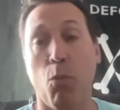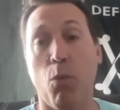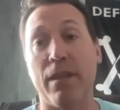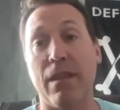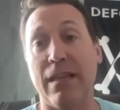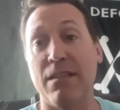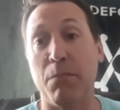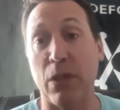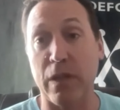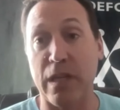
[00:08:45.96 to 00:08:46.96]
with its
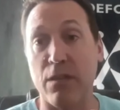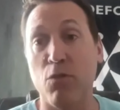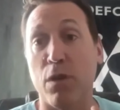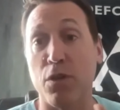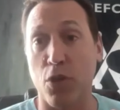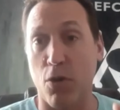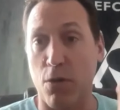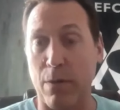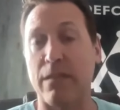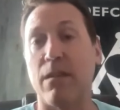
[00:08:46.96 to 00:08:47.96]
ability to assure
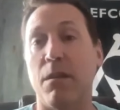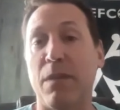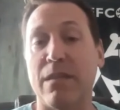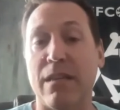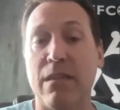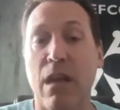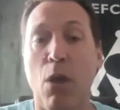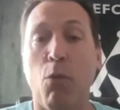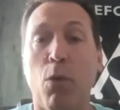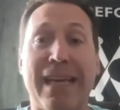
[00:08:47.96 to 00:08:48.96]
the rest of the business.
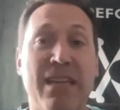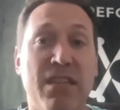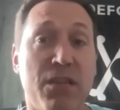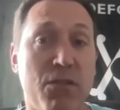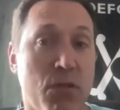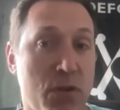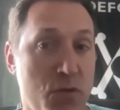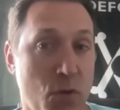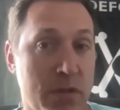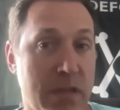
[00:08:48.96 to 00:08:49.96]
Well, industrial
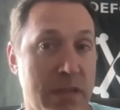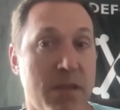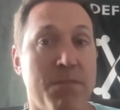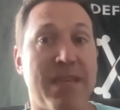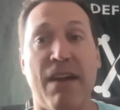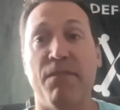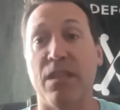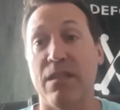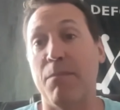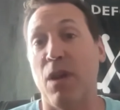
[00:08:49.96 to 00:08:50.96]
control systems have
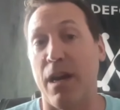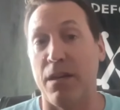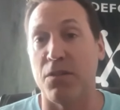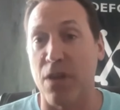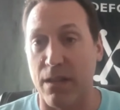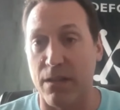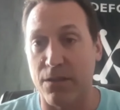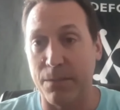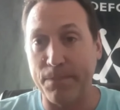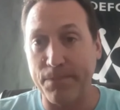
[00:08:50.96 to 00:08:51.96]
the same kind of
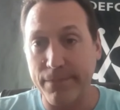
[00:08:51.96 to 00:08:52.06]
challenge.